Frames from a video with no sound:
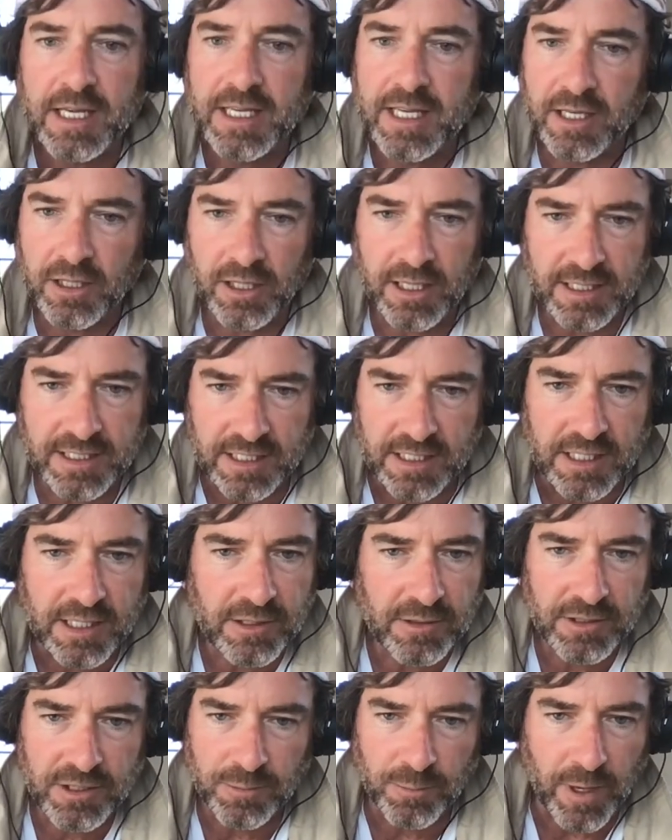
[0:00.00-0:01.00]
Gil has a
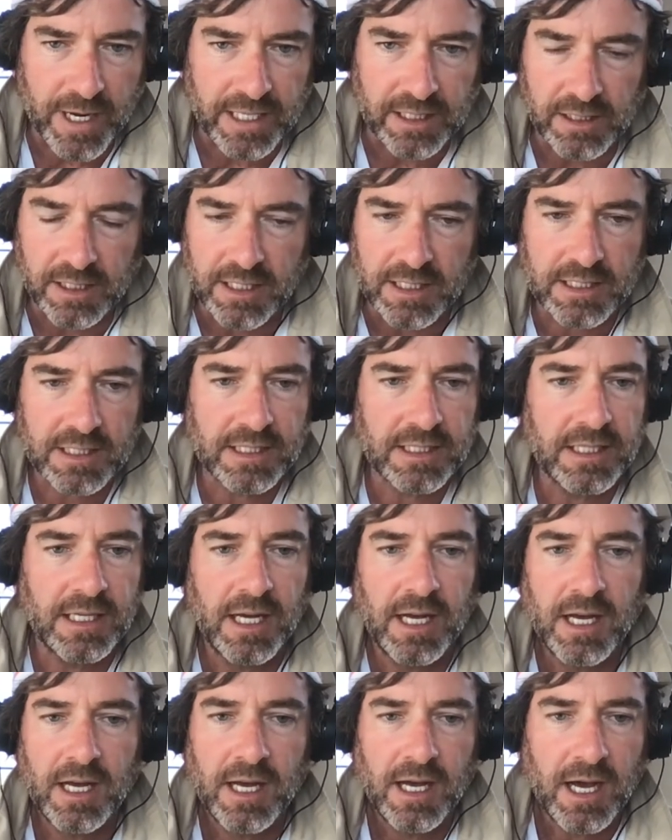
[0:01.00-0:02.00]
huge wait list.
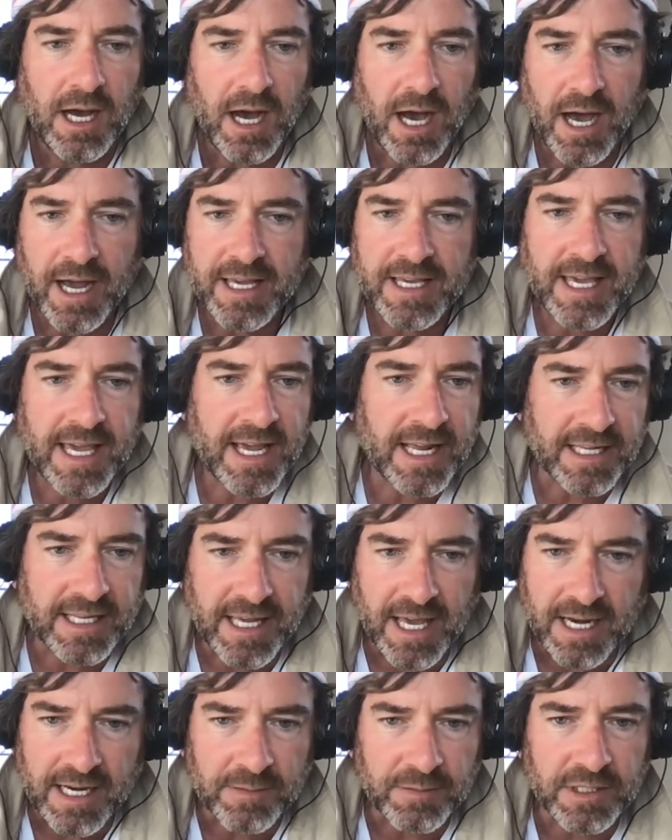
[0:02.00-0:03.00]
I can't
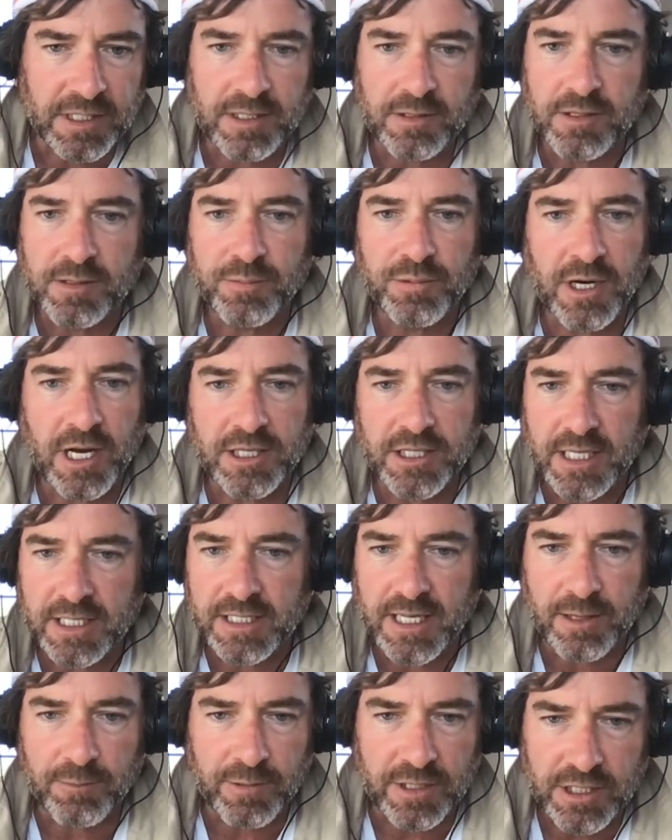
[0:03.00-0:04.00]
get him to do the
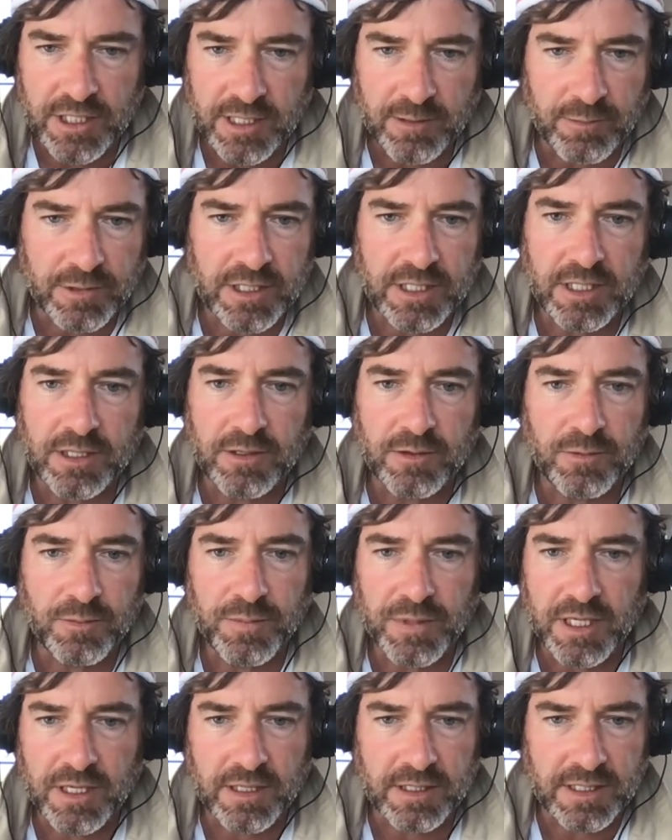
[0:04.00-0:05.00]
projects I wish he would do
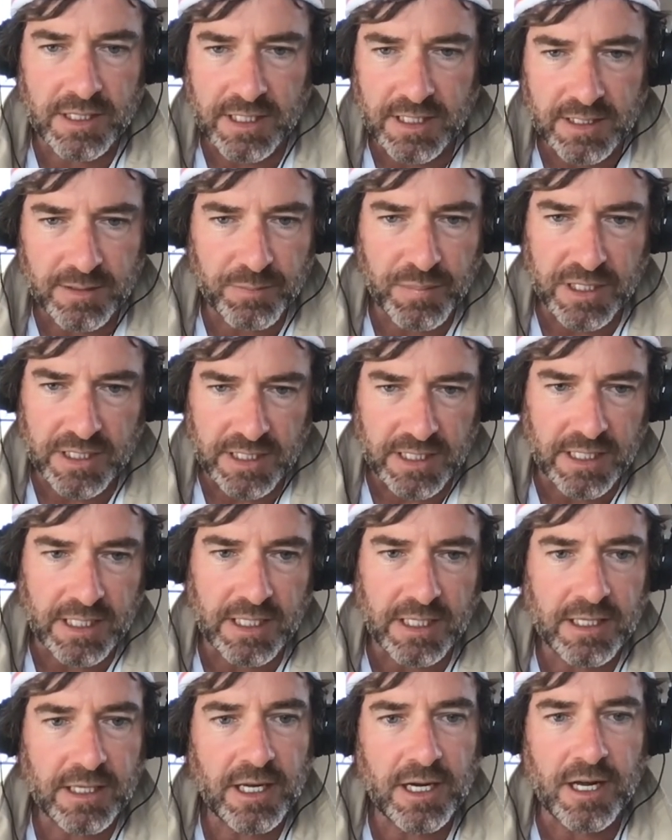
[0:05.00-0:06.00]
because he's
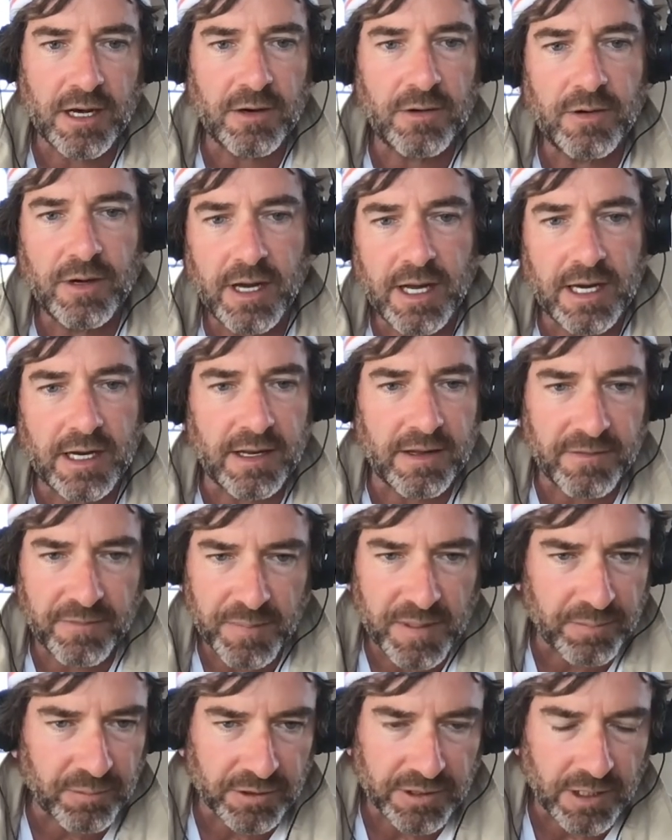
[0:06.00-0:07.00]
busy, you know, and if
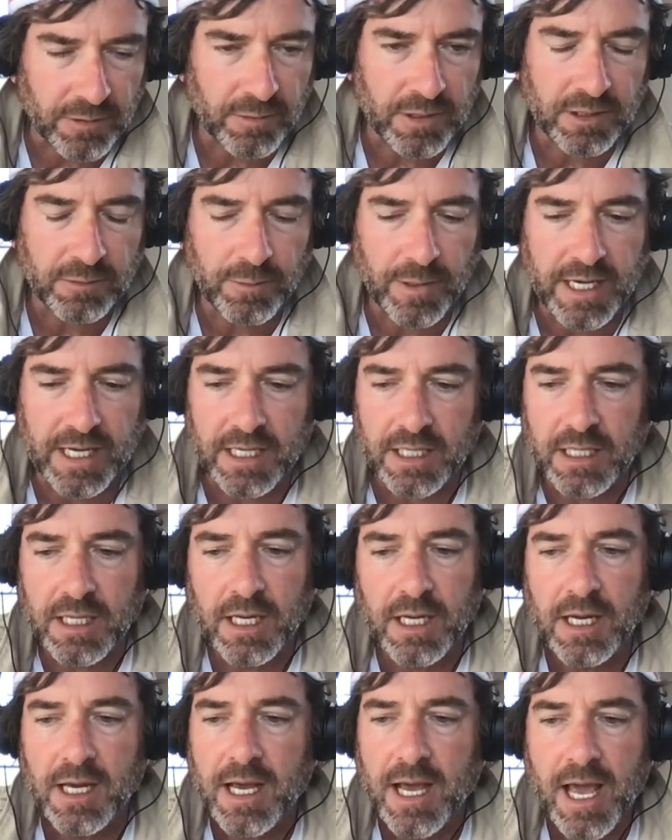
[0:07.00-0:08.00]
people don't want to wait.
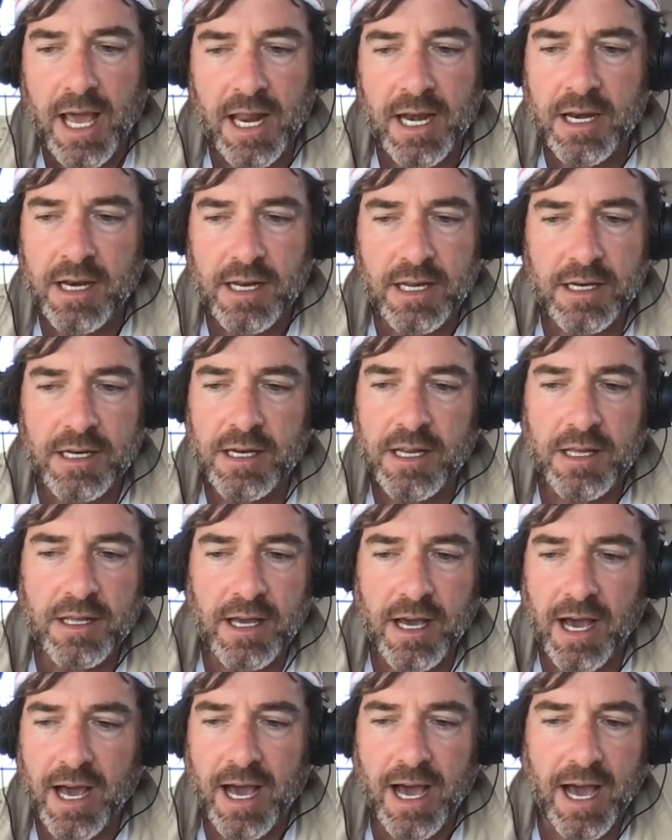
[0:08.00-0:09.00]
And
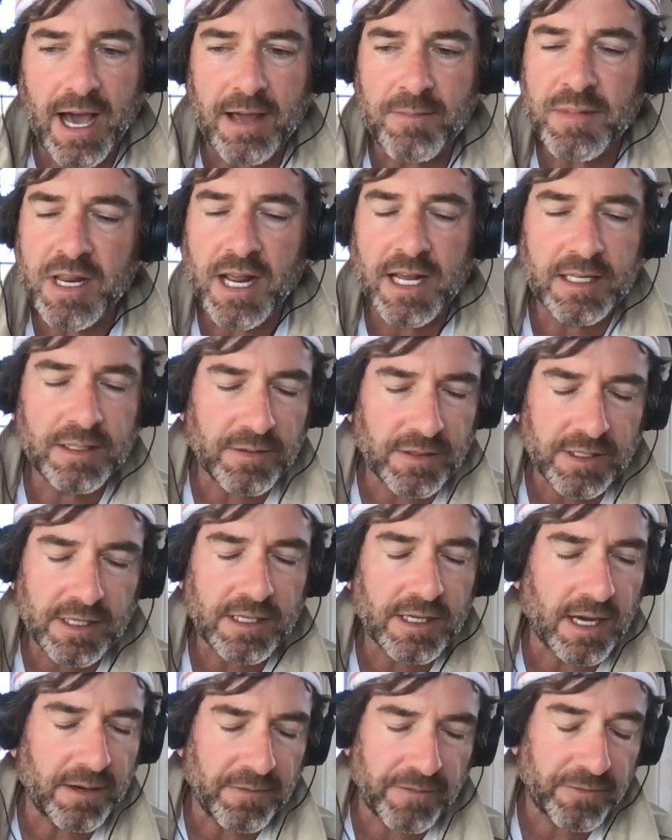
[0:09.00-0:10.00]
I, I mean, I,
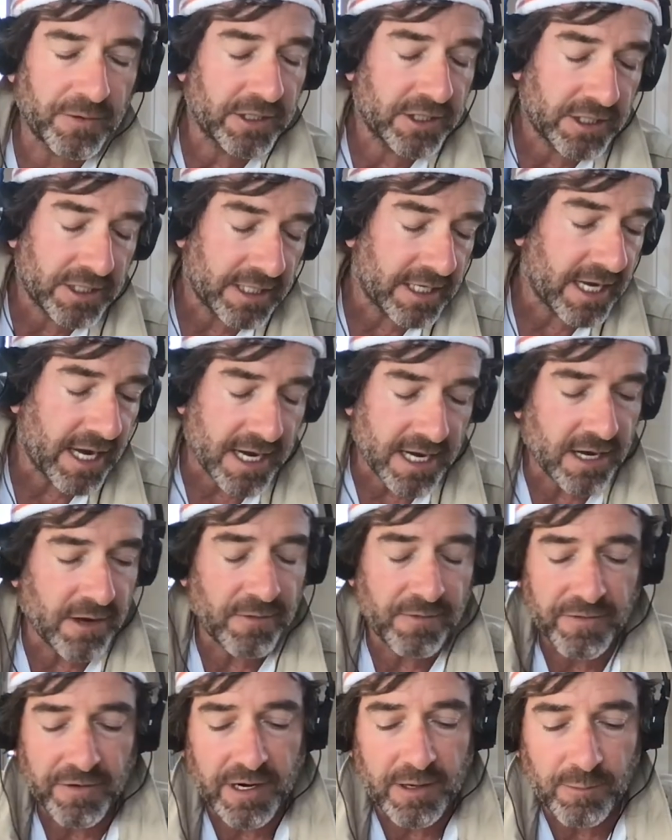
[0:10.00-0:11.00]
unfortunately, I
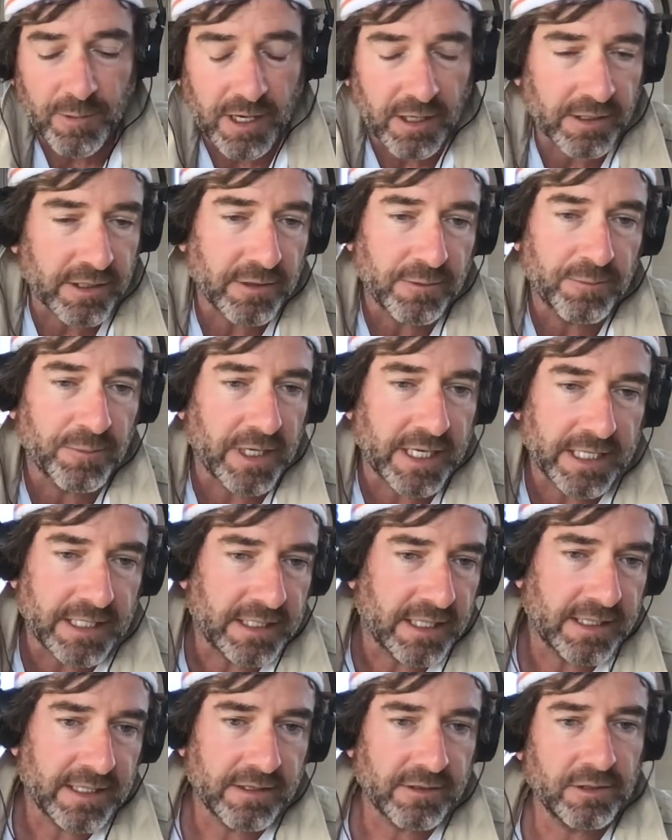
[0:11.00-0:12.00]
know very well you're right
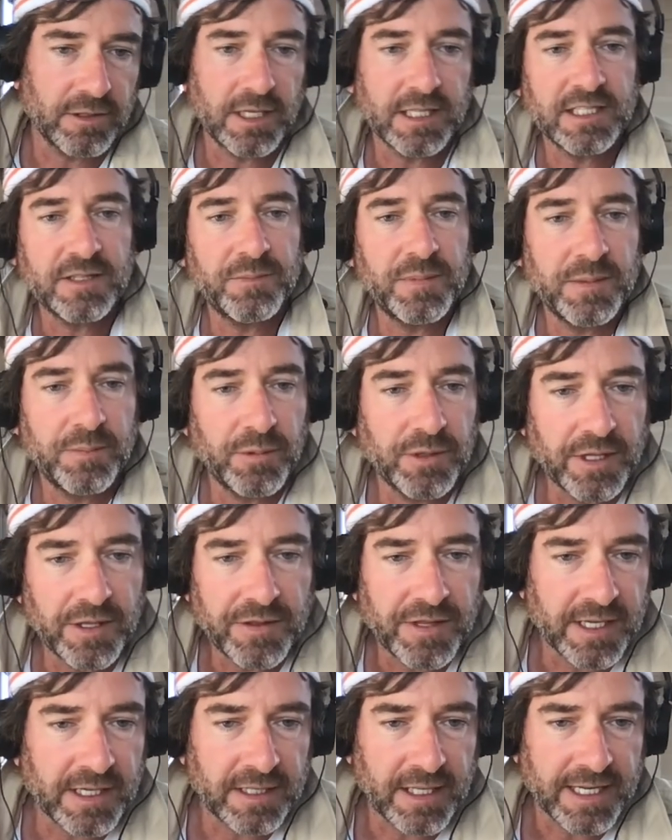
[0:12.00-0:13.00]
that there are lots of people that
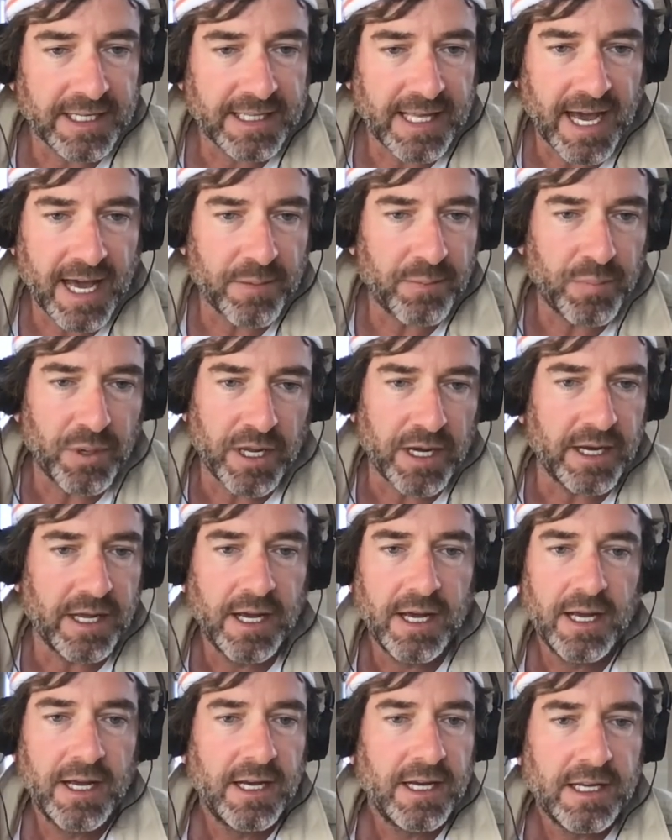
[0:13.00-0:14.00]
think like that, but
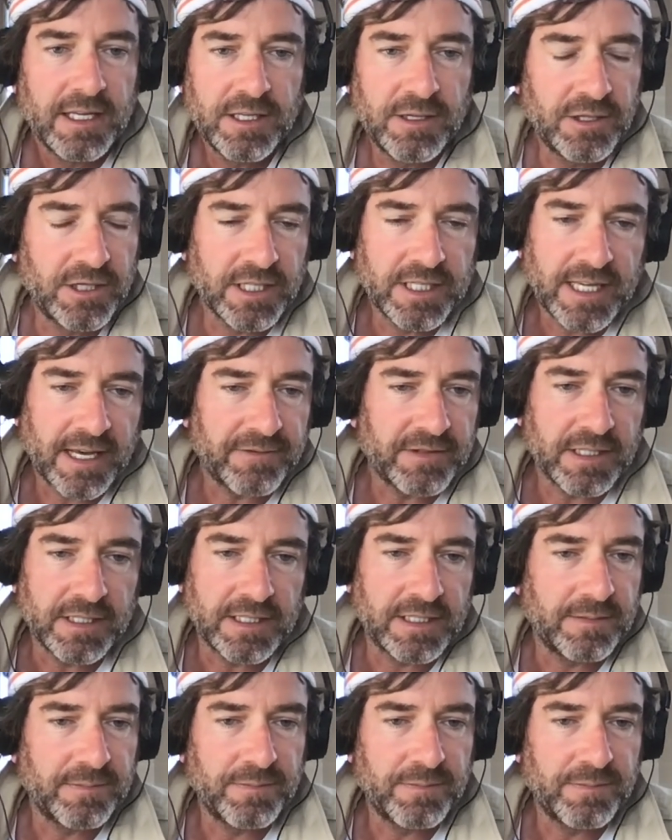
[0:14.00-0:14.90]
you just have to